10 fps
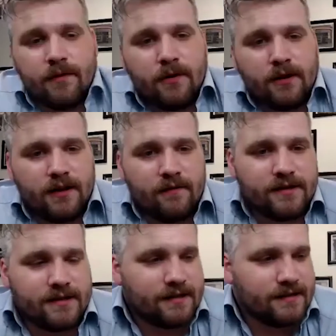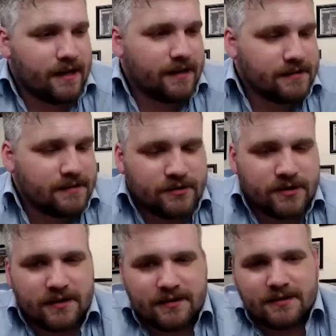a bottle every 6 seconds, did you
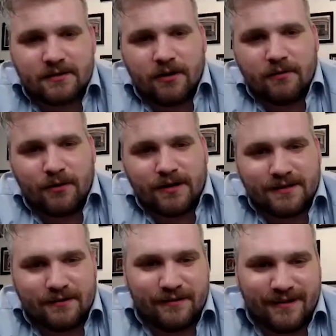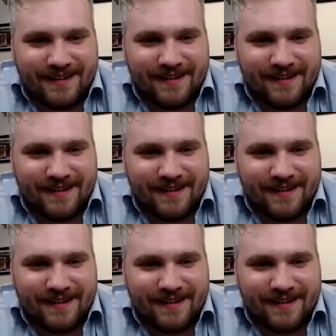say? That's quite impressive.